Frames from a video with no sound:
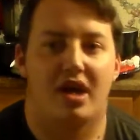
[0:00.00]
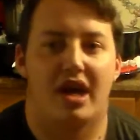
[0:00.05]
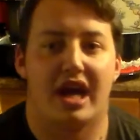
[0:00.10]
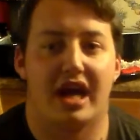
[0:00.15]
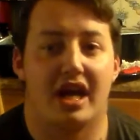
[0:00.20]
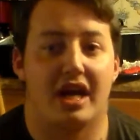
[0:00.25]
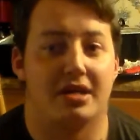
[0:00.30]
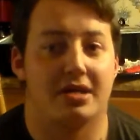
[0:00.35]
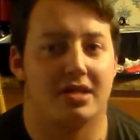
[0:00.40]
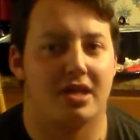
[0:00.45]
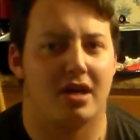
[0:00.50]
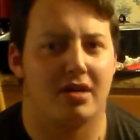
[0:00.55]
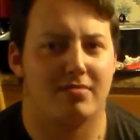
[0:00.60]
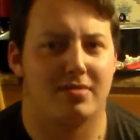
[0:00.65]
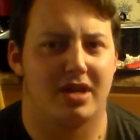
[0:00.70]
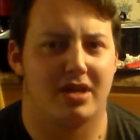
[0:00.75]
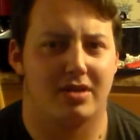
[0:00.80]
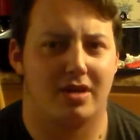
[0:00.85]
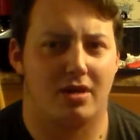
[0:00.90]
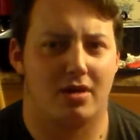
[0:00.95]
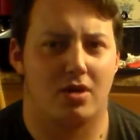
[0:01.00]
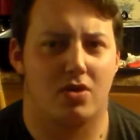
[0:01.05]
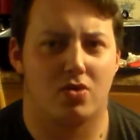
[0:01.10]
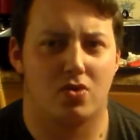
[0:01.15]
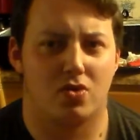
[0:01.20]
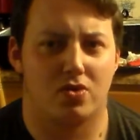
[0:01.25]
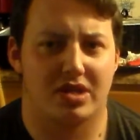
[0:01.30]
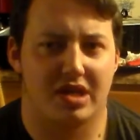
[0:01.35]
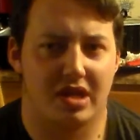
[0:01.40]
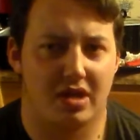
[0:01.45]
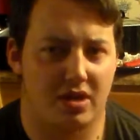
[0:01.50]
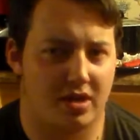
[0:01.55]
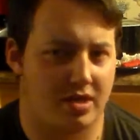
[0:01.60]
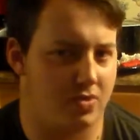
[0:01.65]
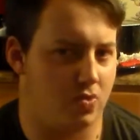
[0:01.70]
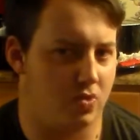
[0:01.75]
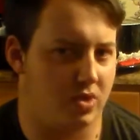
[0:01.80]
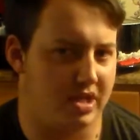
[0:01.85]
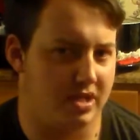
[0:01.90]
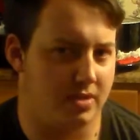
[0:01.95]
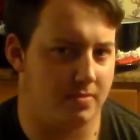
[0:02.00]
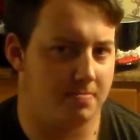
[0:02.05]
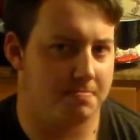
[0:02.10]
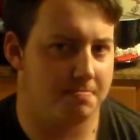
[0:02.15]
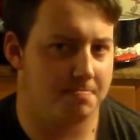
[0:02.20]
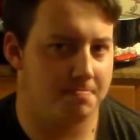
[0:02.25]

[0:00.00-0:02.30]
and I stopped at their local Dairy Queen.